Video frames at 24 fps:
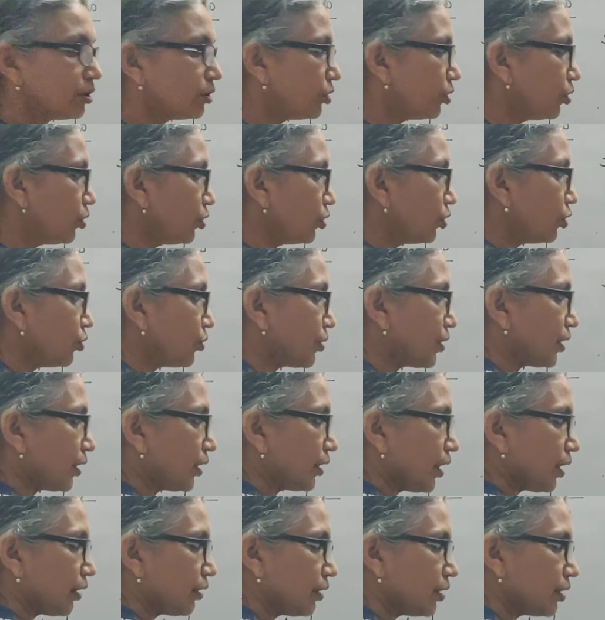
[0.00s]
So you
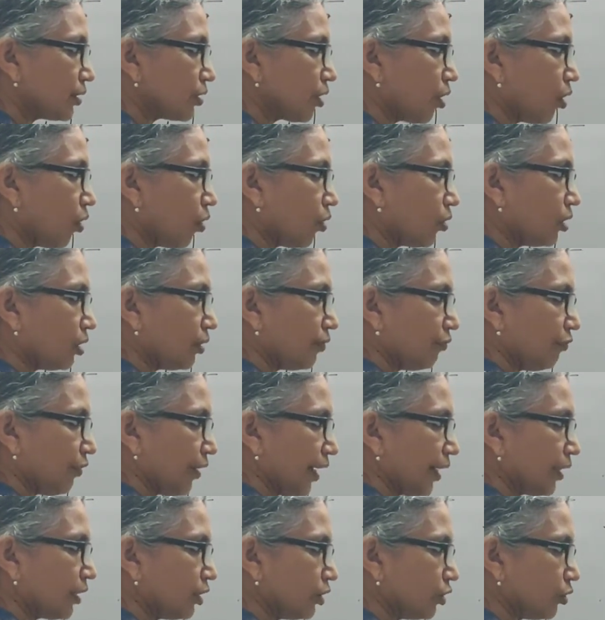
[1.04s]
see that this whole
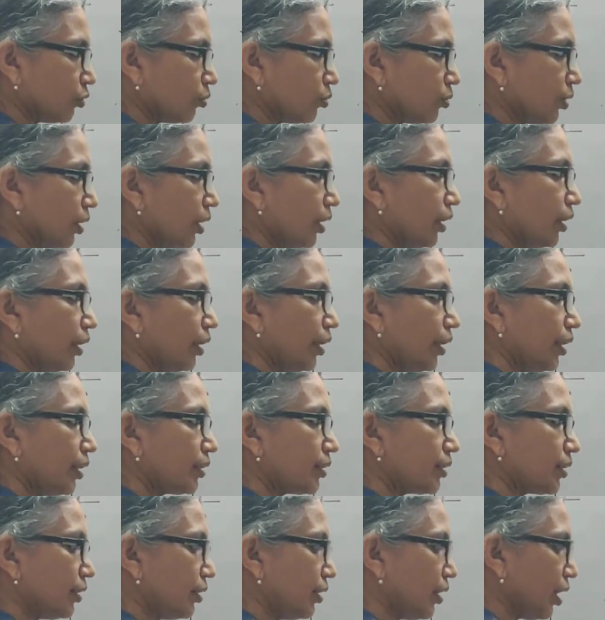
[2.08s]
value
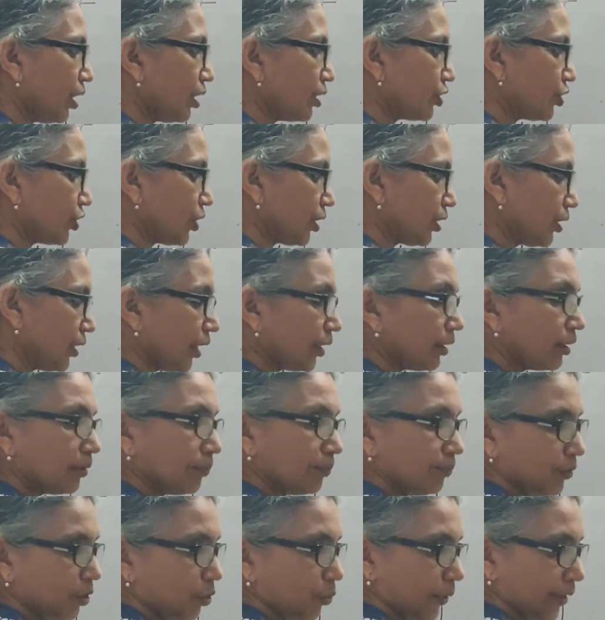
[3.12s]
is larger
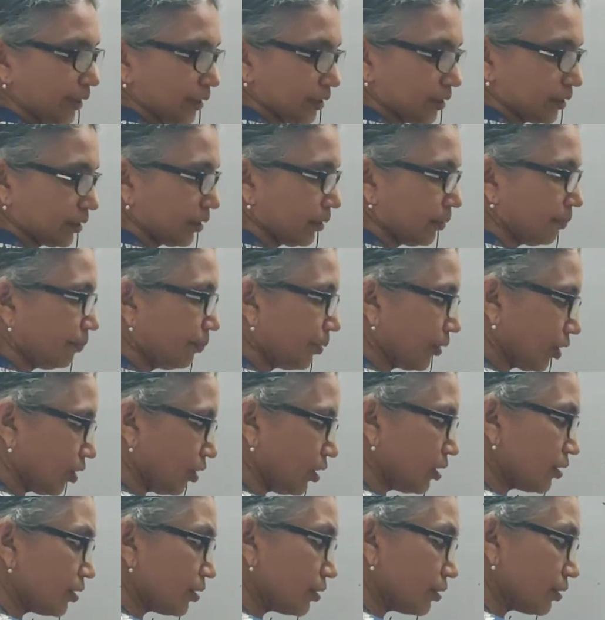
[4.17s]
than mu s
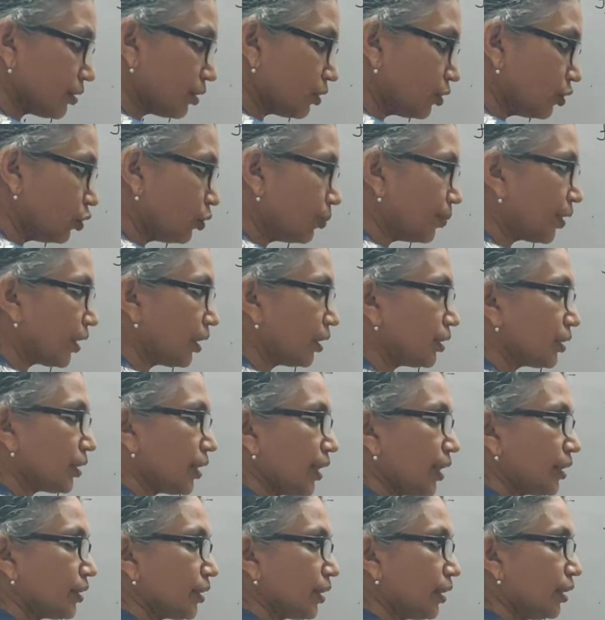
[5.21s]
because the
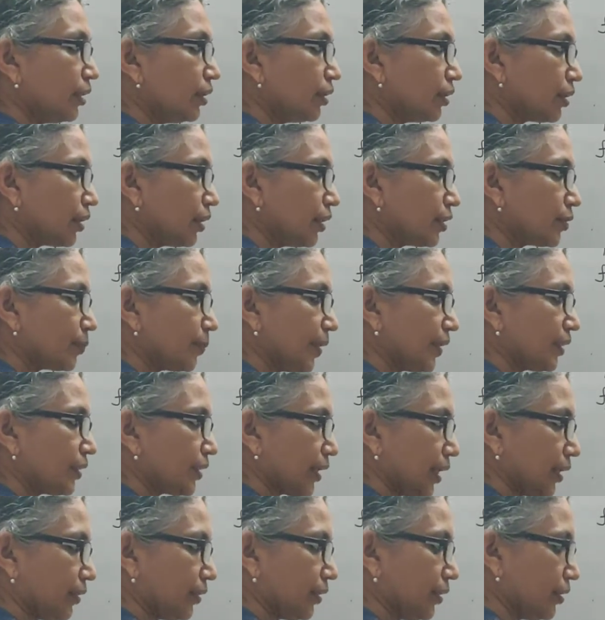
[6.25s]
numerator has increased by
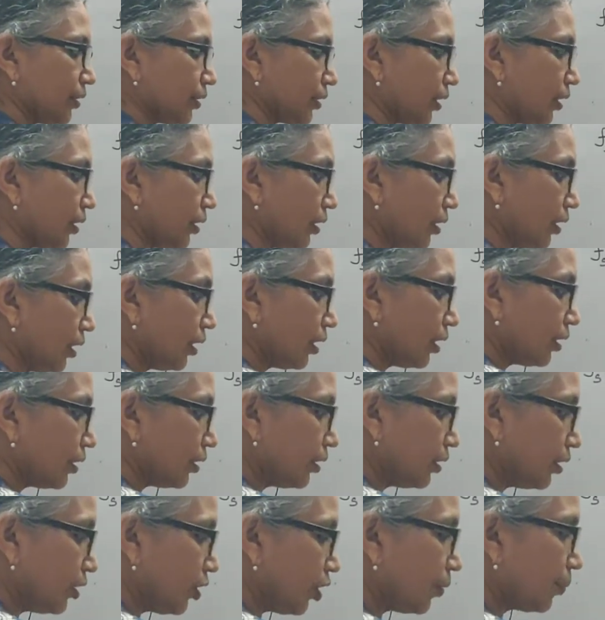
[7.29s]
tan theta,
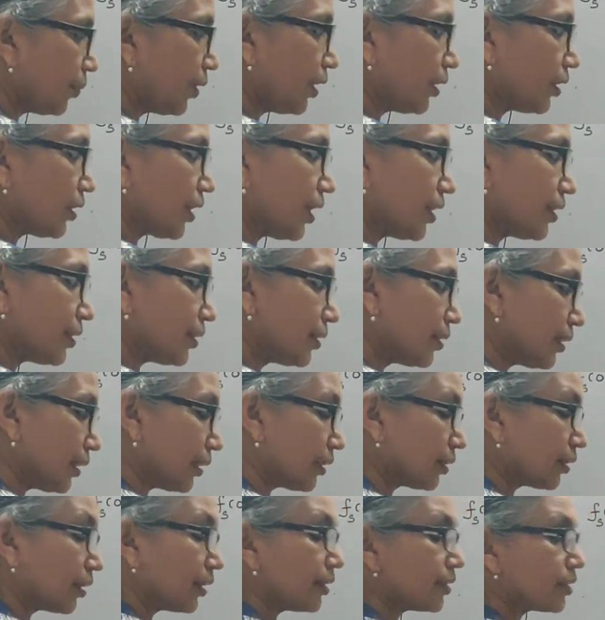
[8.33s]
denominator has
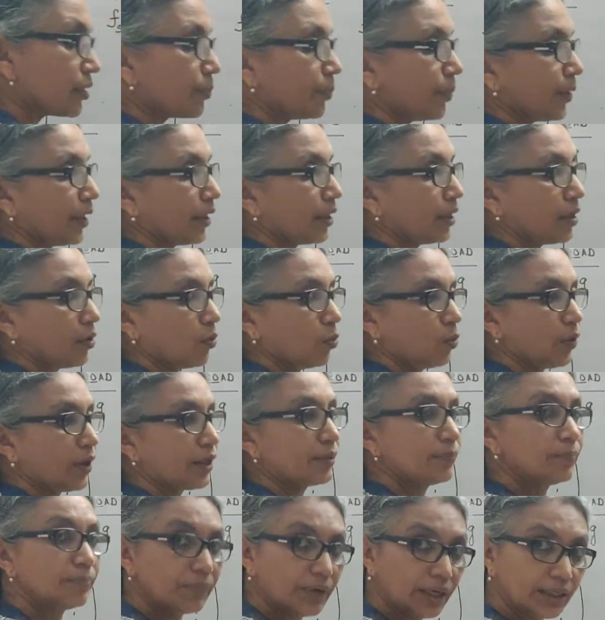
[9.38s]
decreased by
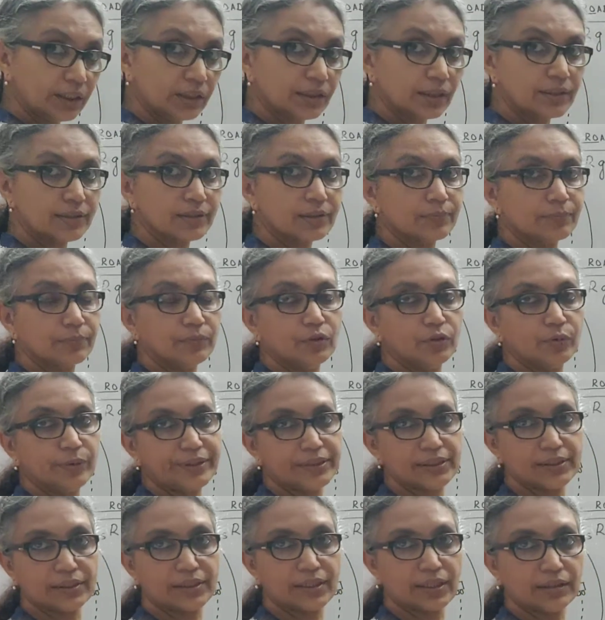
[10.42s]
1 minus mu
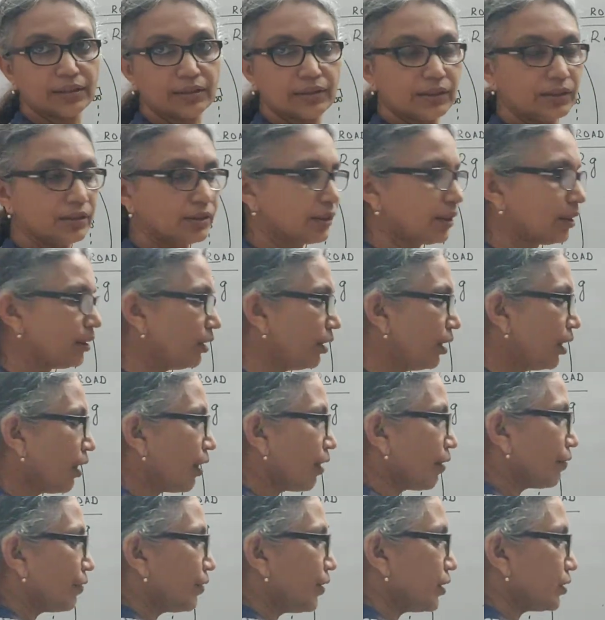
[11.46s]
s tan theta.
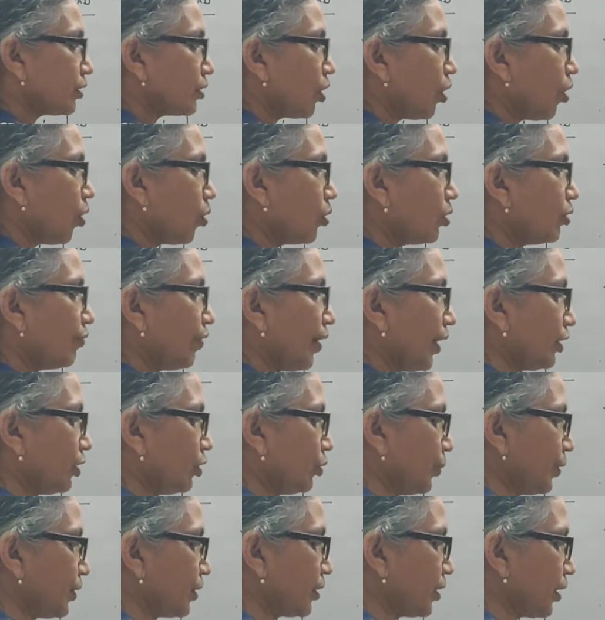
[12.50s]
This whole
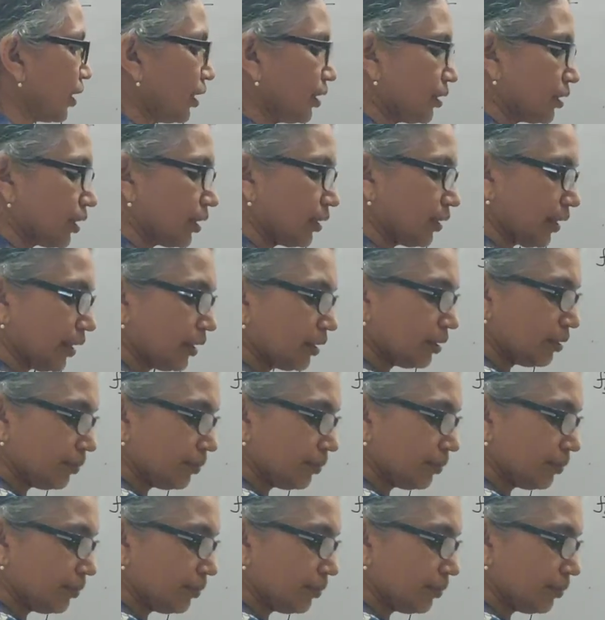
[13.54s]
value is greater